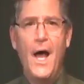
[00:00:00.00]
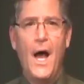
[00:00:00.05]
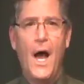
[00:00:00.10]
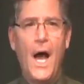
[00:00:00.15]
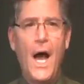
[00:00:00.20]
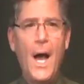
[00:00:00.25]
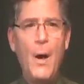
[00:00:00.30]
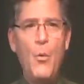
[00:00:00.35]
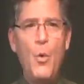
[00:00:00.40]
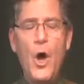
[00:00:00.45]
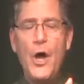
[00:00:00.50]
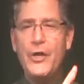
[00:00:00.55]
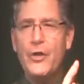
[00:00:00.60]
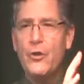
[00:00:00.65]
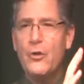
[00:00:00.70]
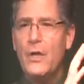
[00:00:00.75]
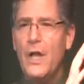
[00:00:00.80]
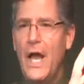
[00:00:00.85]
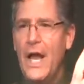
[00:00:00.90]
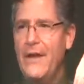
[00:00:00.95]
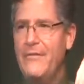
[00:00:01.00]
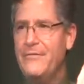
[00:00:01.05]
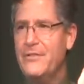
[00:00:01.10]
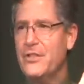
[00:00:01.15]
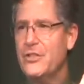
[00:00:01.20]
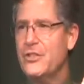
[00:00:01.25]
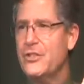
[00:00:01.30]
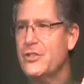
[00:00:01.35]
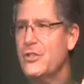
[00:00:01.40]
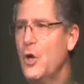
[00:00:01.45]
I want your life
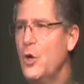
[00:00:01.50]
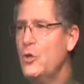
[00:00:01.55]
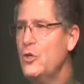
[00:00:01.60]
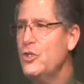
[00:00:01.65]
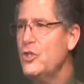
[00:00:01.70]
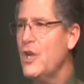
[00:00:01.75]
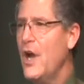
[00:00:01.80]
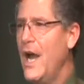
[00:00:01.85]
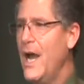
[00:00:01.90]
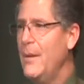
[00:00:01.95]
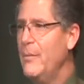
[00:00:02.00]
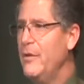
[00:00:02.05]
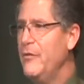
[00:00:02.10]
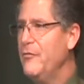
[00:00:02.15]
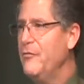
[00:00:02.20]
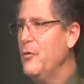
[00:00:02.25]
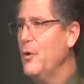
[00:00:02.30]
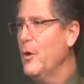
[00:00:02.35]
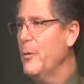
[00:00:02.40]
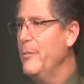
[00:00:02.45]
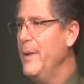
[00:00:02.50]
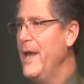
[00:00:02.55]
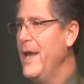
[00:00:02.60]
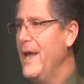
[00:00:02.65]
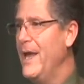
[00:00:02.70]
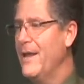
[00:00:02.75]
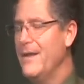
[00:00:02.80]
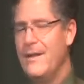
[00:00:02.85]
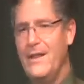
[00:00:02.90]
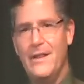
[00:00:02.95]
to so shine before
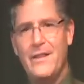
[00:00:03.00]
men